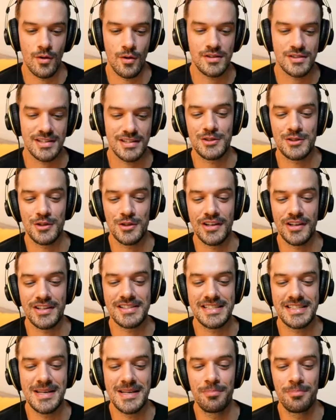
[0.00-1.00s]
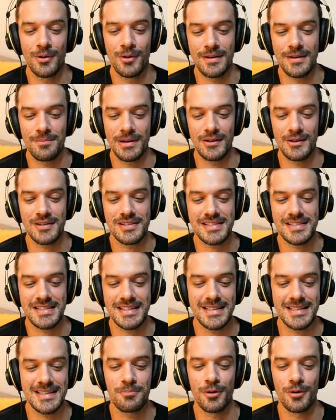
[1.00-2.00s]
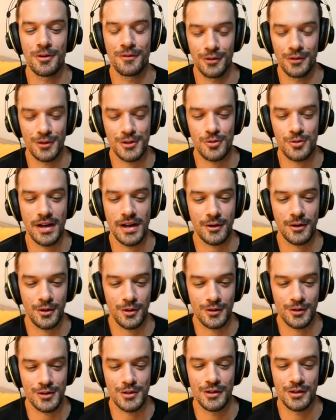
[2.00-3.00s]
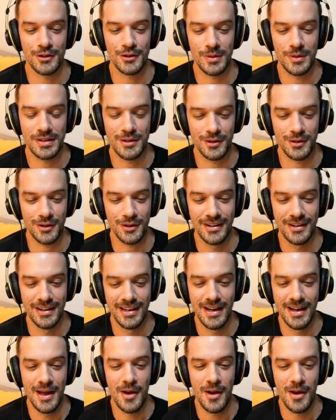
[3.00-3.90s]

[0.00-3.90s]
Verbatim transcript: yeah, I would say there's the Nancy Pelosi portfolio tracker also on Twitter.